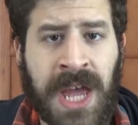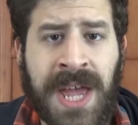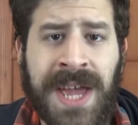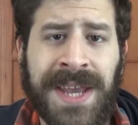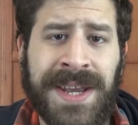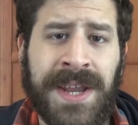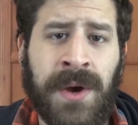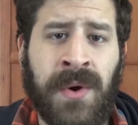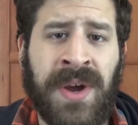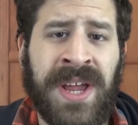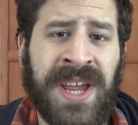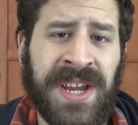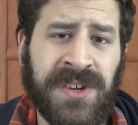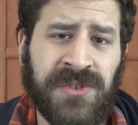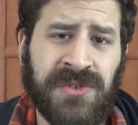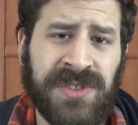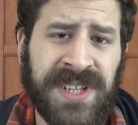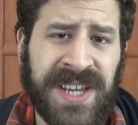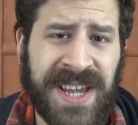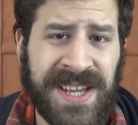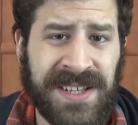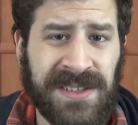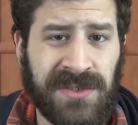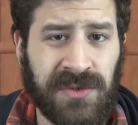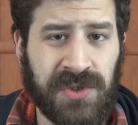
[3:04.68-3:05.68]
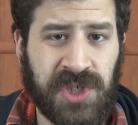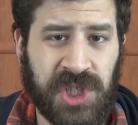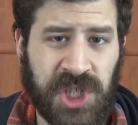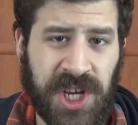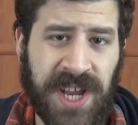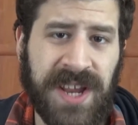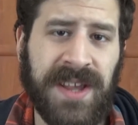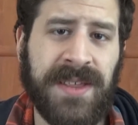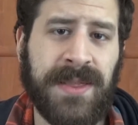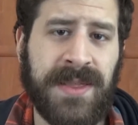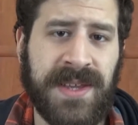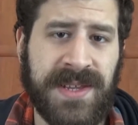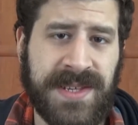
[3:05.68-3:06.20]
Now I actually had to
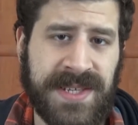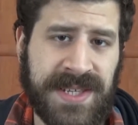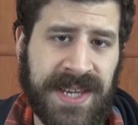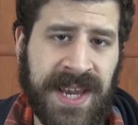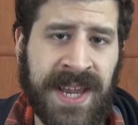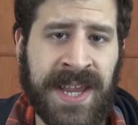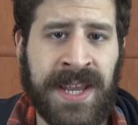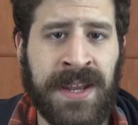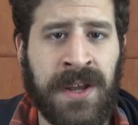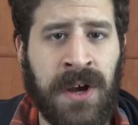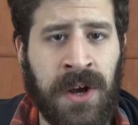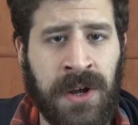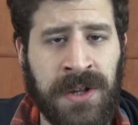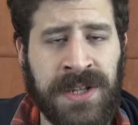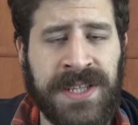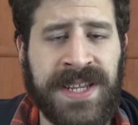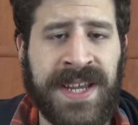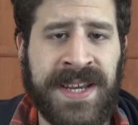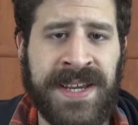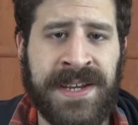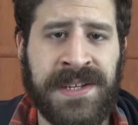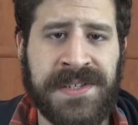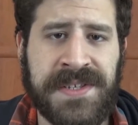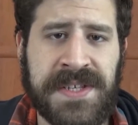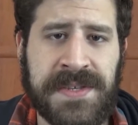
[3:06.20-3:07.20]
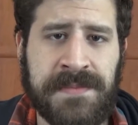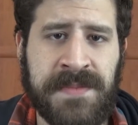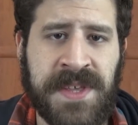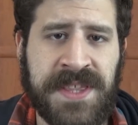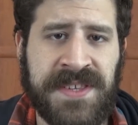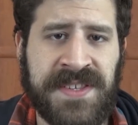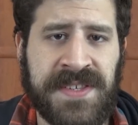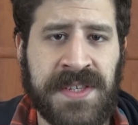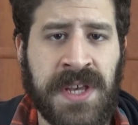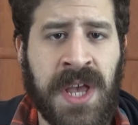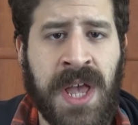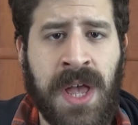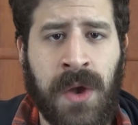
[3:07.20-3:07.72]
check this and on Daniel
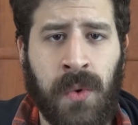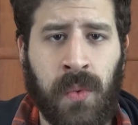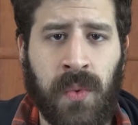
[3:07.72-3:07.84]
Smith's